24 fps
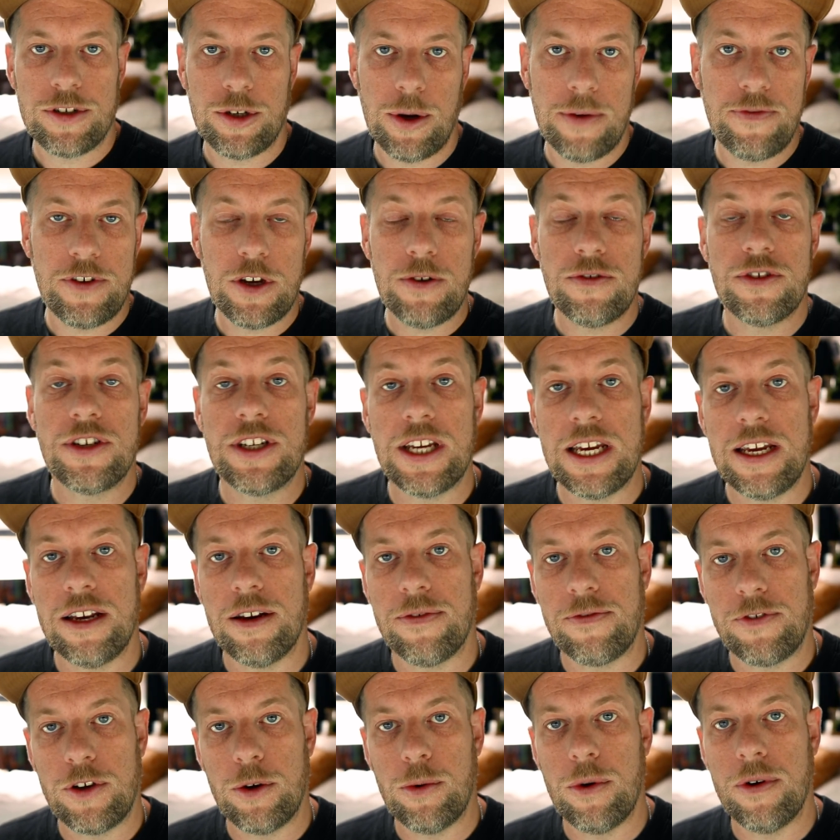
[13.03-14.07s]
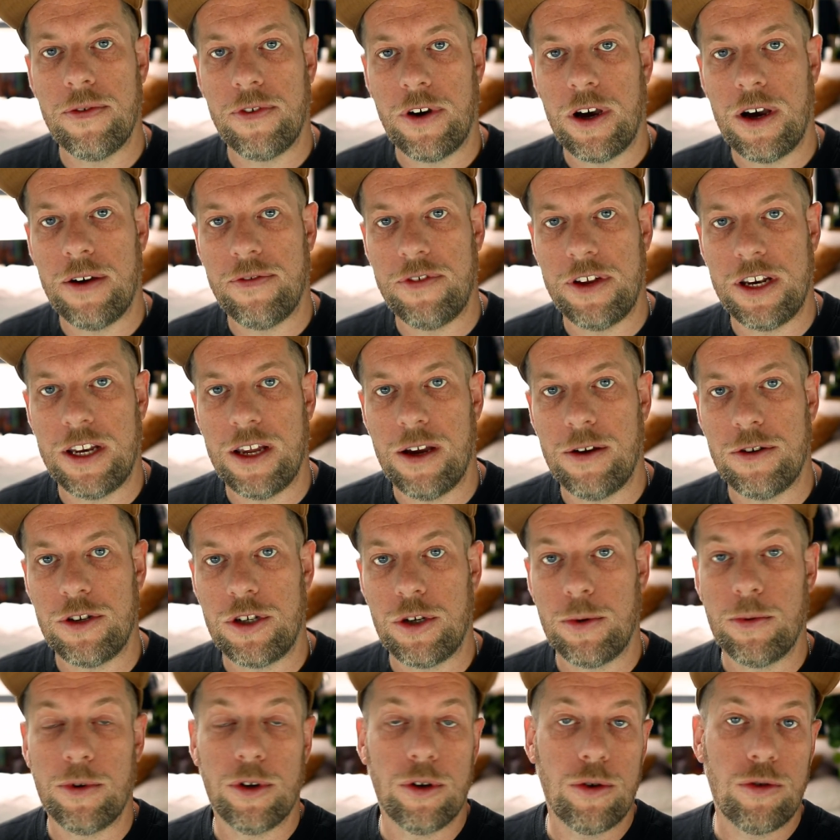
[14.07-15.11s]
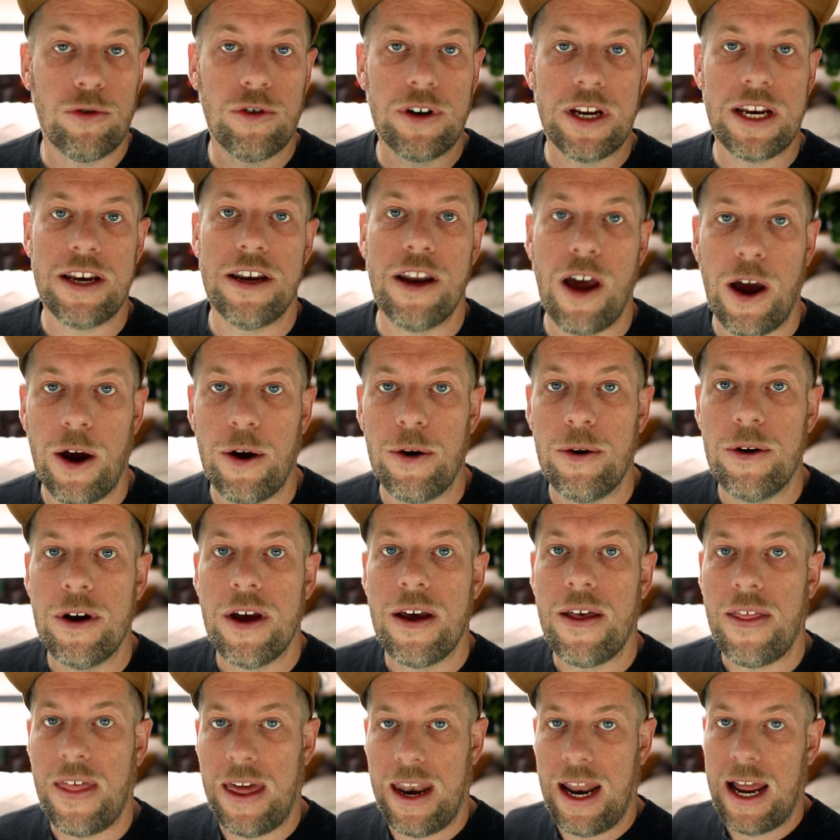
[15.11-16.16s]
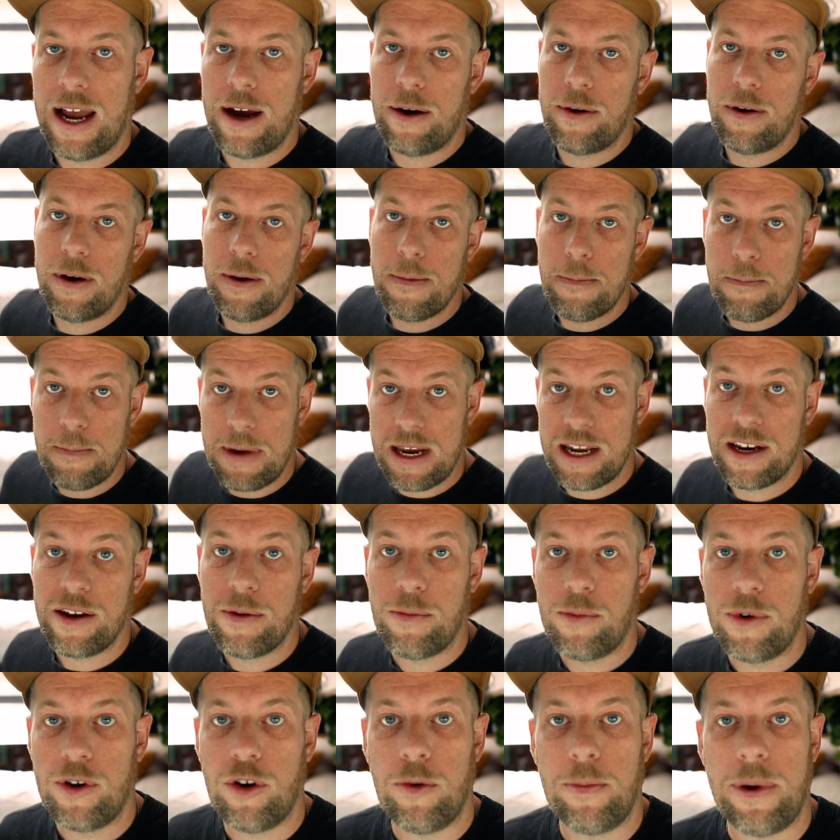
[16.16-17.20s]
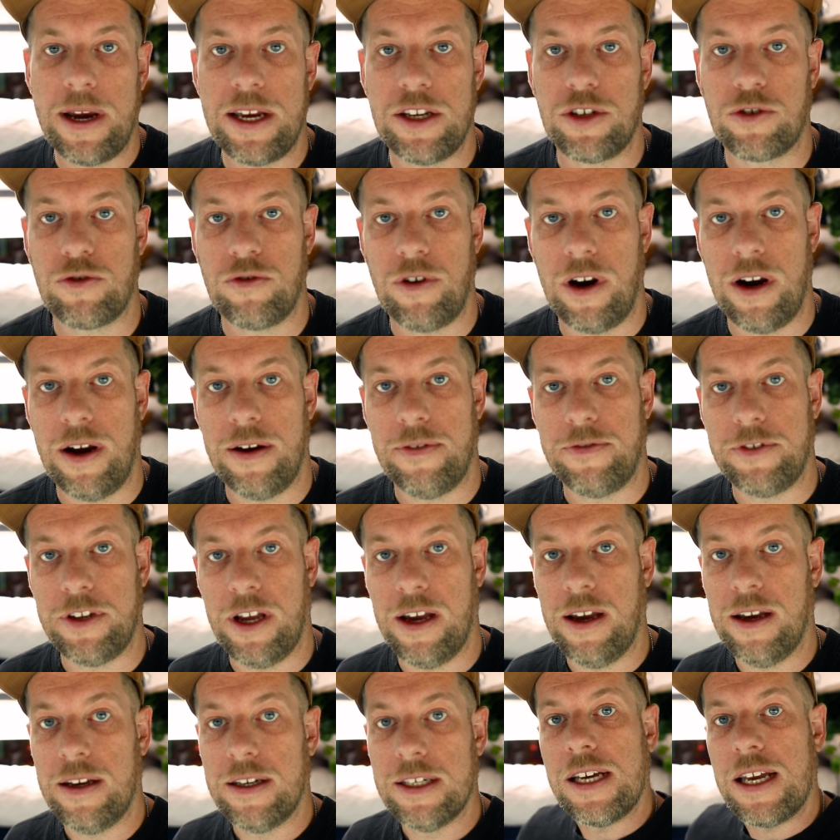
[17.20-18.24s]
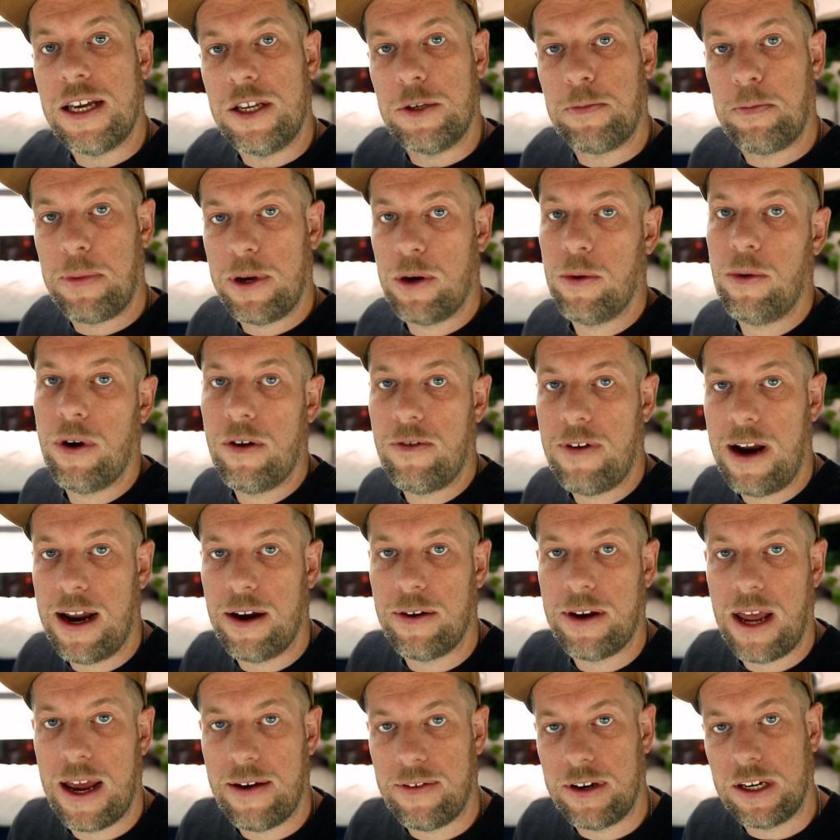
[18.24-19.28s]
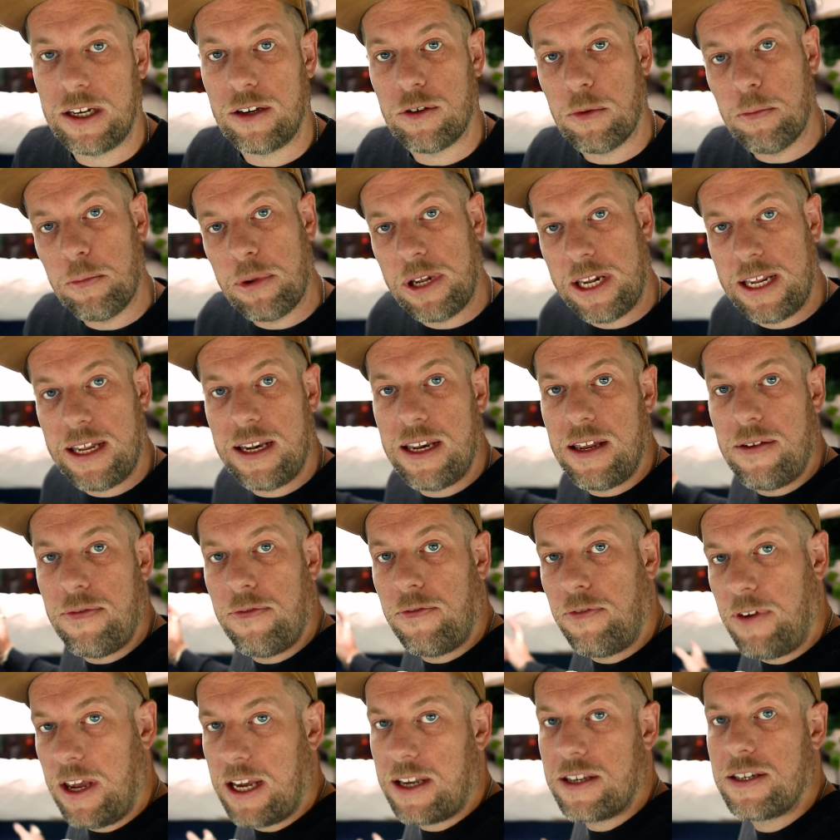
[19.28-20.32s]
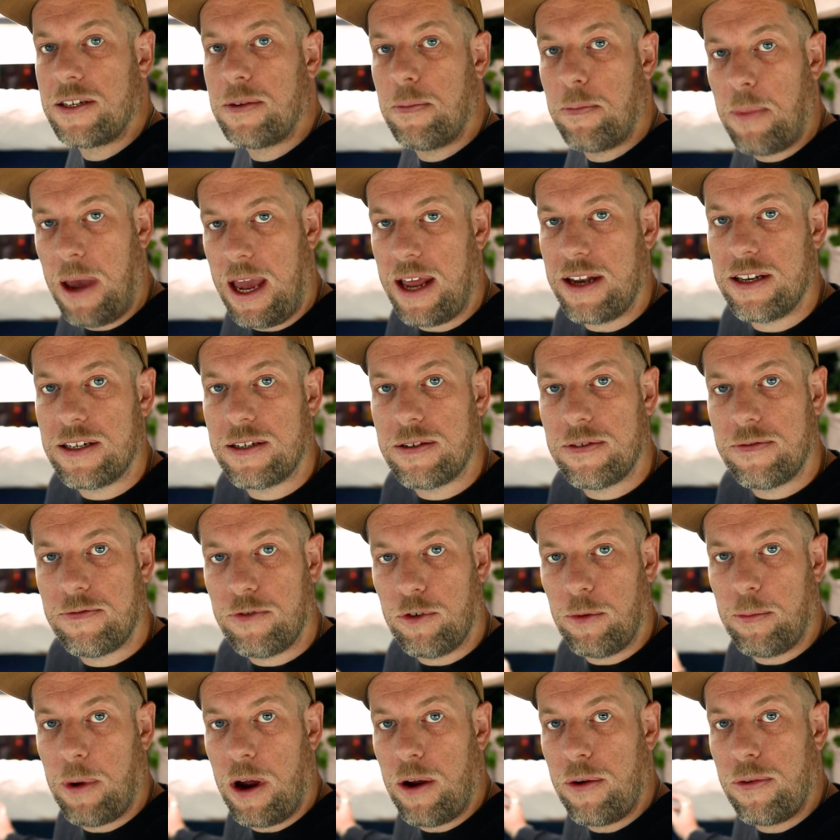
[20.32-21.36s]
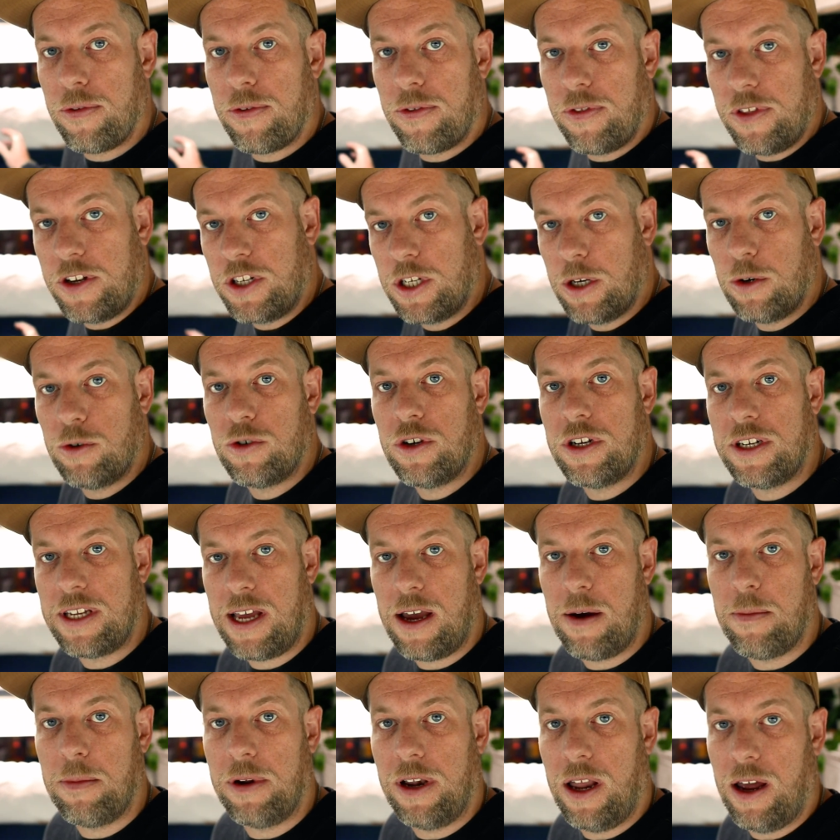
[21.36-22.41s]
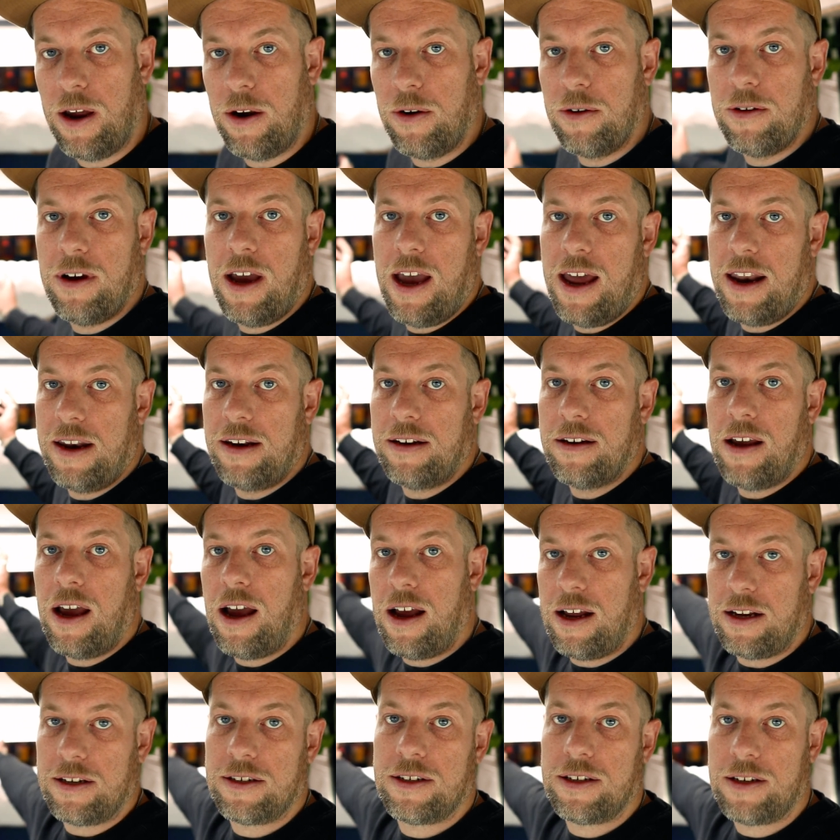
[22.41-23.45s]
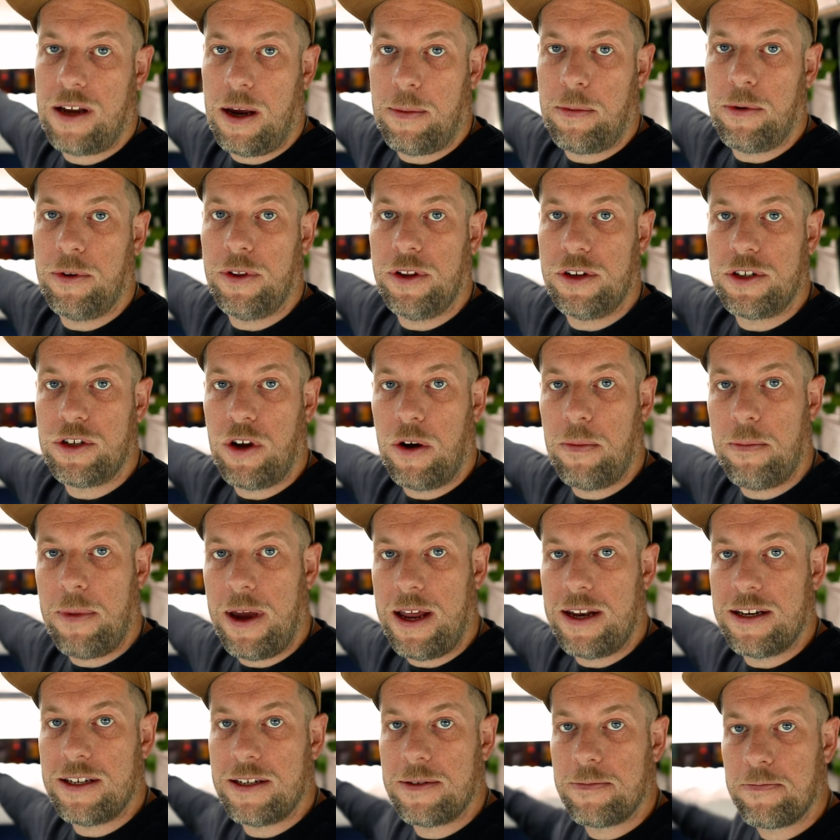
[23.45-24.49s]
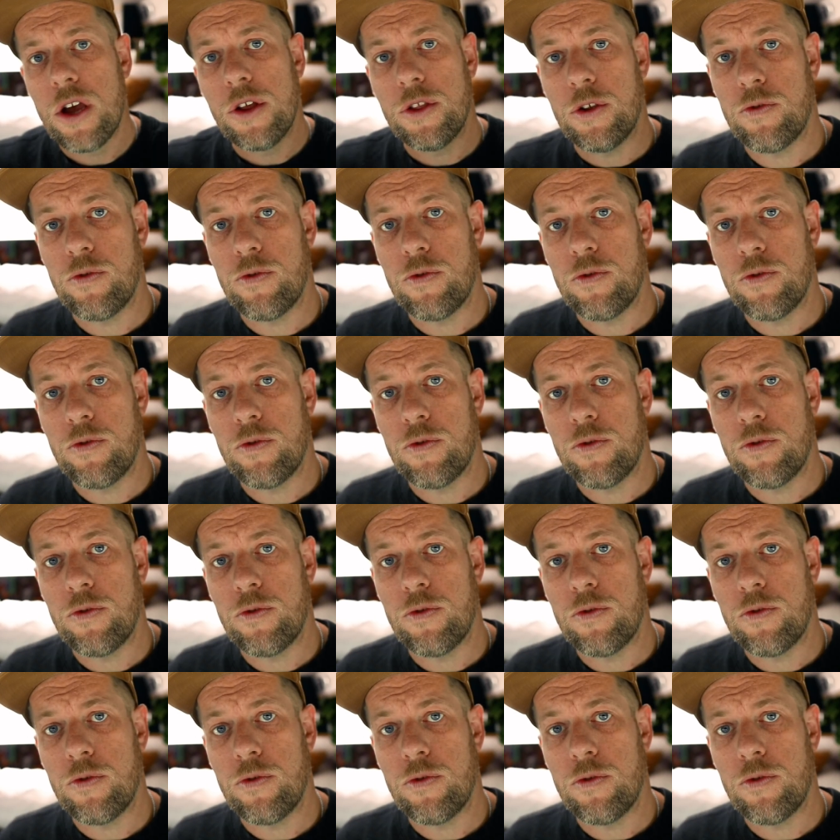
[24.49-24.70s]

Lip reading: So if you've seen a few of our videos, you will already know that our medium wheelbase crafter is built around having completely fixed beds for both the children down below and us up on the top beds.